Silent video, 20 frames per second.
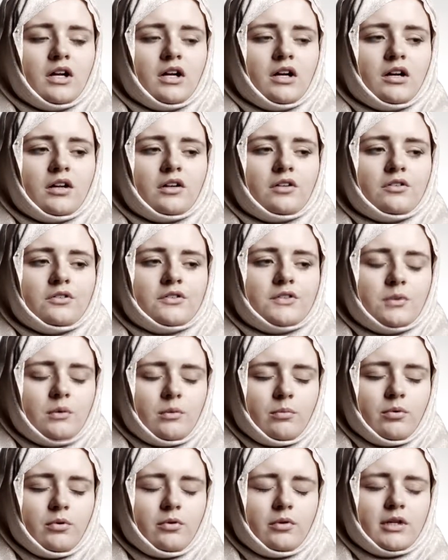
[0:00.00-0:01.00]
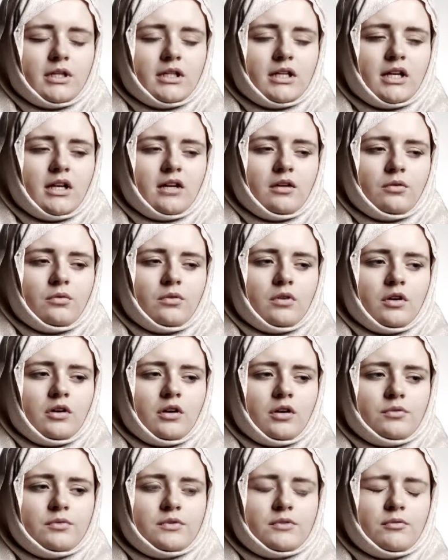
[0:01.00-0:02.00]
I got to a point now,
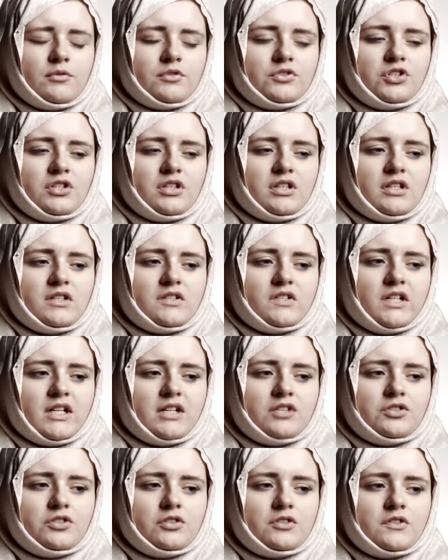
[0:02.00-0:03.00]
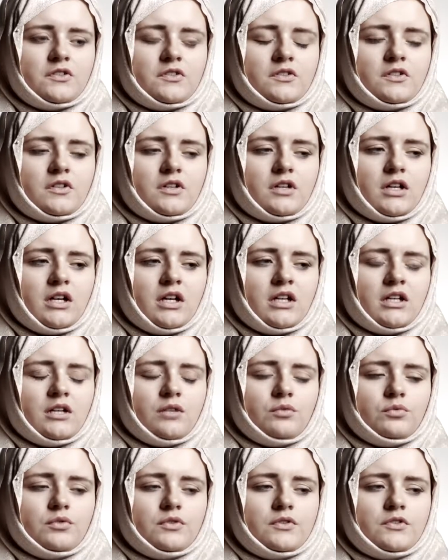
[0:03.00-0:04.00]
I was watching these lectures and
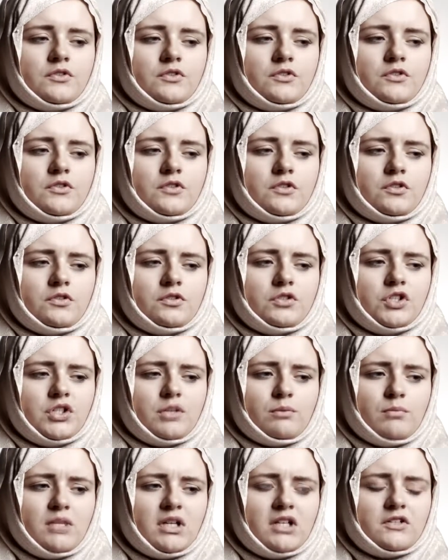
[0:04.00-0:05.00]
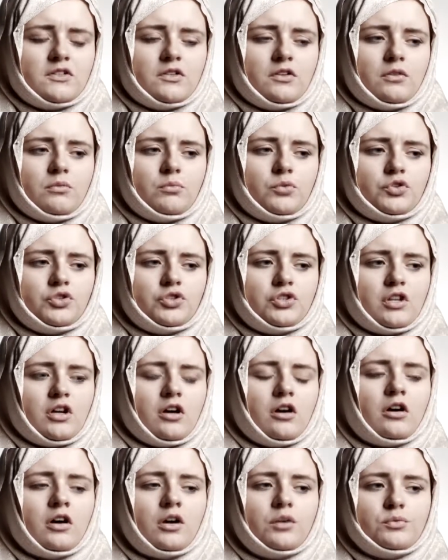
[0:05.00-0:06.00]
it was just touching me so much
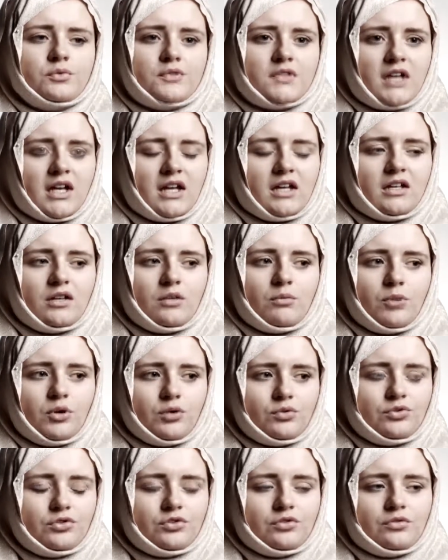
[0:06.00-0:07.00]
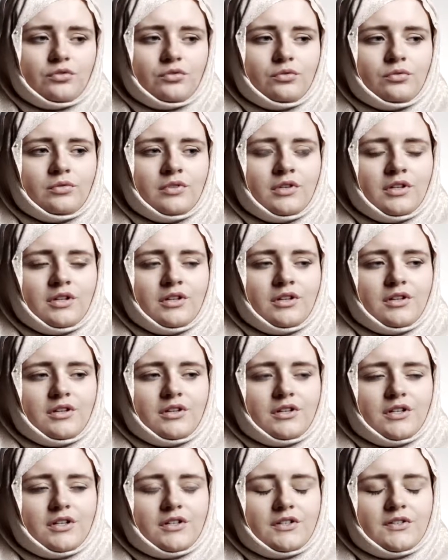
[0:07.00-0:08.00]
that I was getting emotional
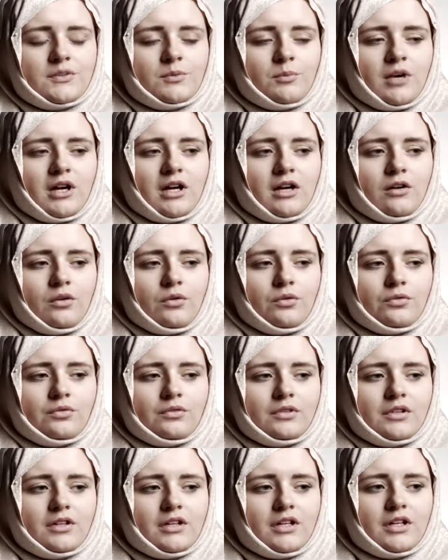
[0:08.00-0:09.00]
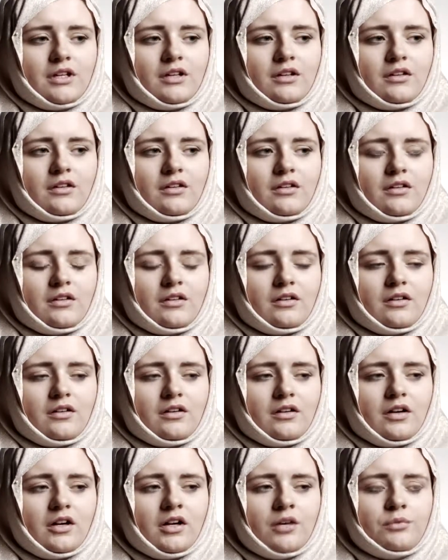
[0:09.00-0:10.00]
as well. Like,
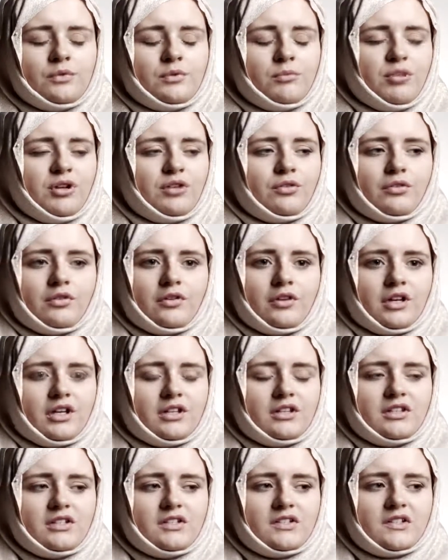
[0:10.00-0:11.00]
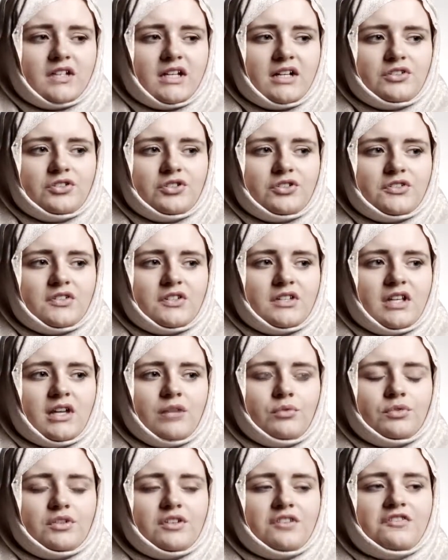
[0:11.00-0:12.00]
I would be crying at these lectures and they
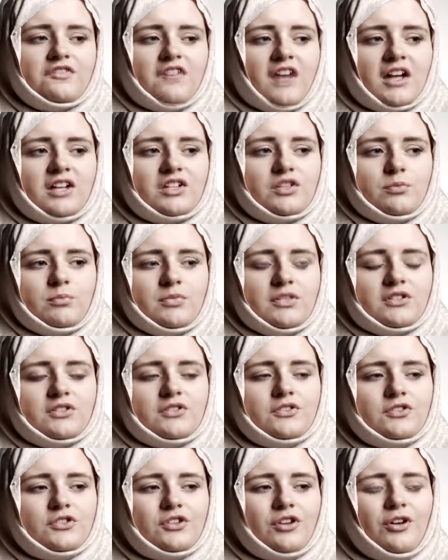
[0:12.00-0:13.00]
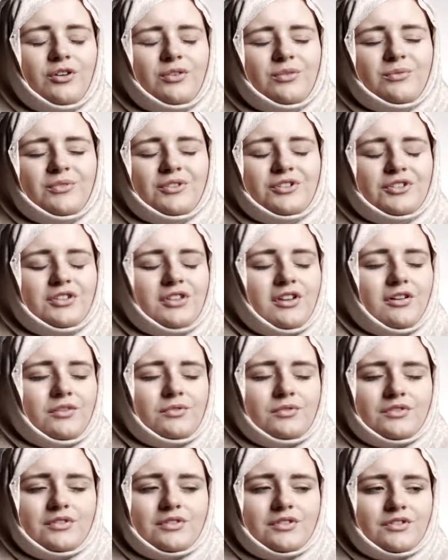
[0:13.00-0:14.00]
would affect me so much that I
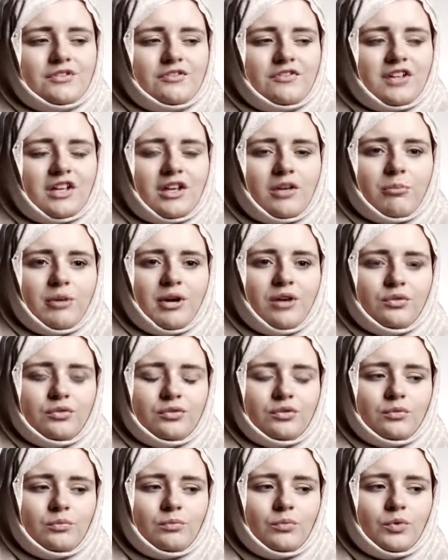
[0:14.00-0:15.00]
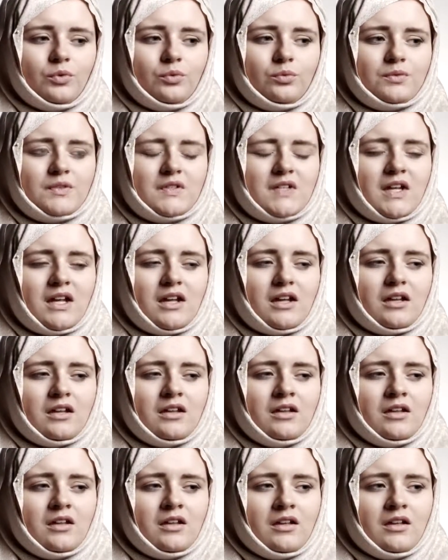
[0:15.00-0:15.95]
would just think about them all day.